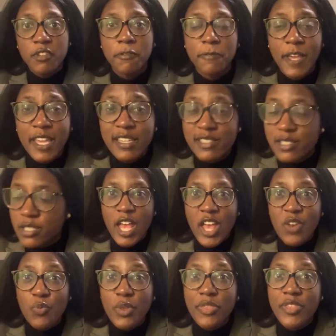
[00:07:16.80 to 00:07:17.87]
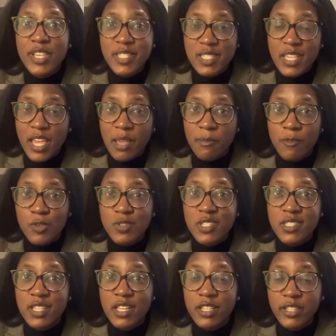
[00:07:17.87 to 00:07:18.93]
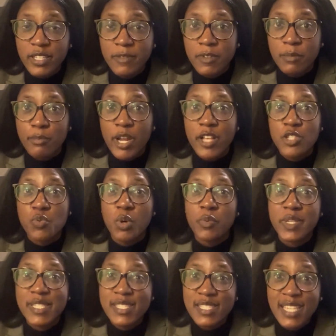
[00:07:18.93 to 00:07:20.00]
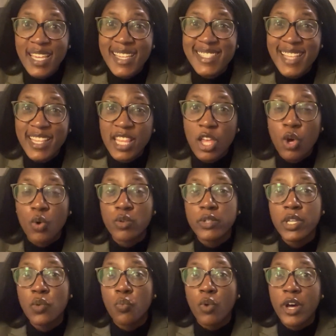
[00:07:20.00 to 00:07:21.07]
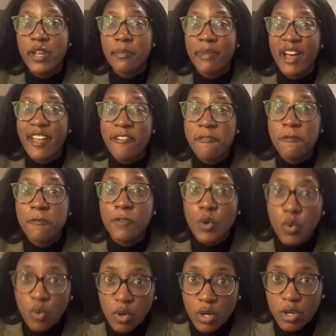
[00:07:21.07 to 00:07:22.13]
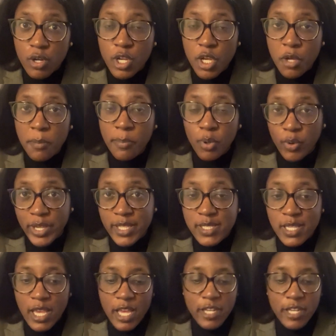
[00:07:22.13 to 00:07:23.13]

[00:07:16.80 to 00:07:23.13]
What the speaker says: face? And with this game versus the Cleveland Browns, what we see is that they only won by 4 points.